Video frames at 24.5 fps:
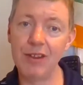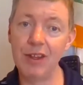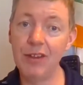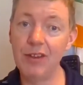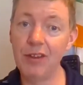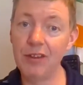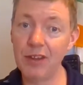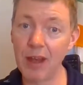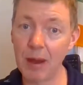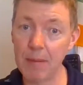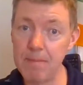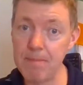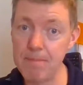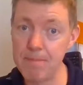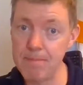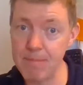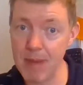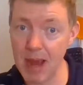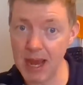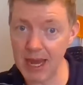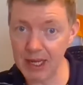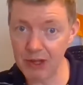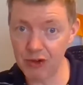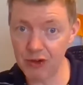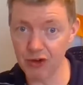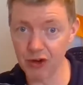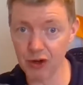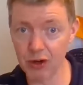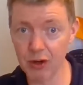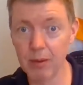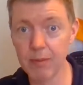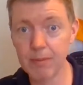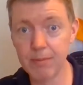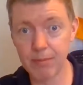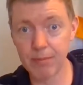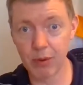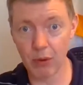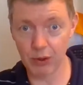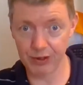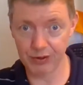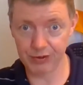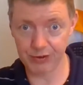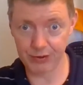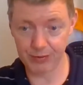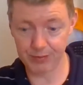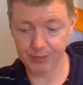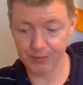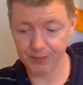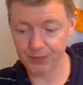This is a major
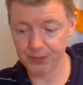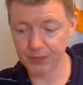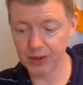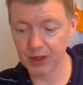point.